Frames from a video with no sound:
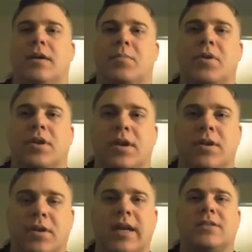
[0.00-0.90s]
Pretty
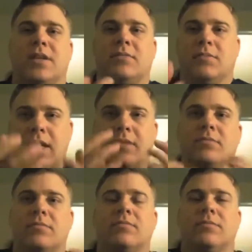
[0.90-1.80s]
good. You can actually like
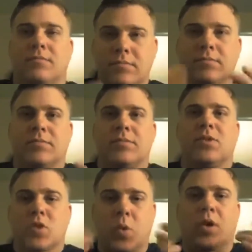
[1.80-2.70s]

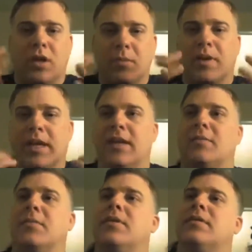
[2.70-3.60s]
twirl them and eat
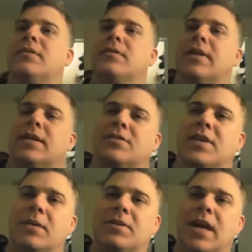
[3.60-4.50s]
them at the
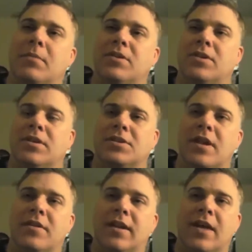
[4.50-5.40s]
same time until there's
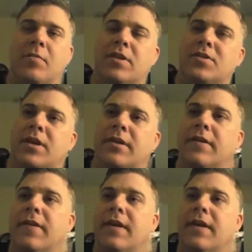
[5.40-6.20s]
nothing left with the center.